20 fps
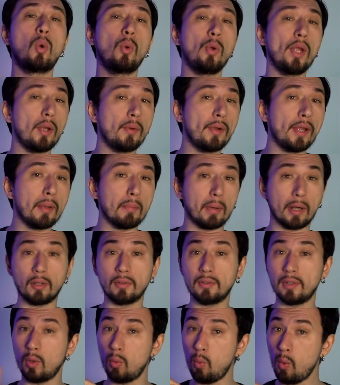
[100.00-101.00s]
query, but
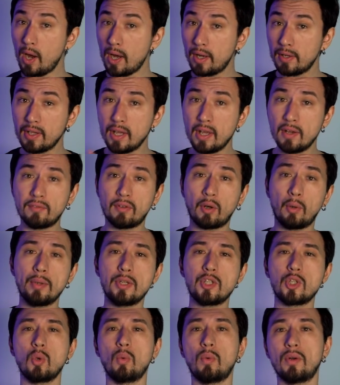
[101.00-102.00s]
only one, for
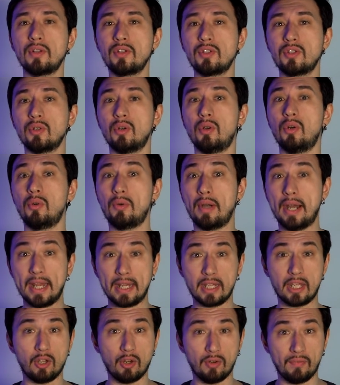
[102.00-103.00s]
which you want to
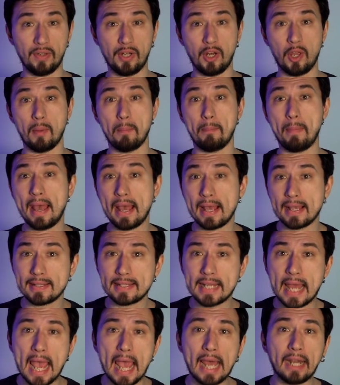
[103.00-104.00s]
rank your video
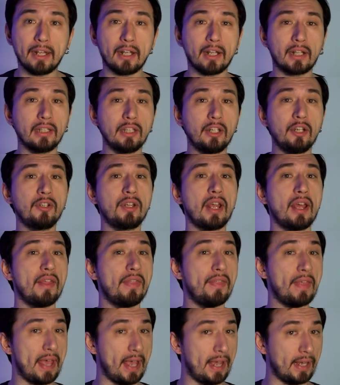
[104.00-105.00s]
best and
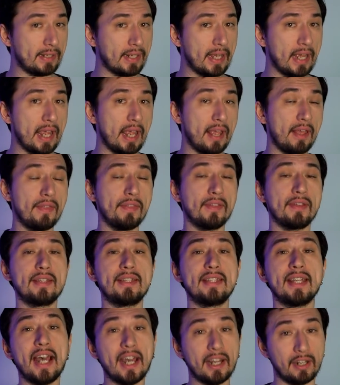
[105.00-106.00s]
include that in the
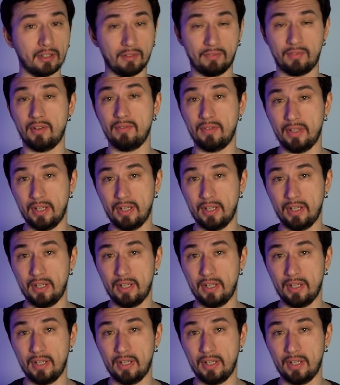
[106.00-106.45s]
title of your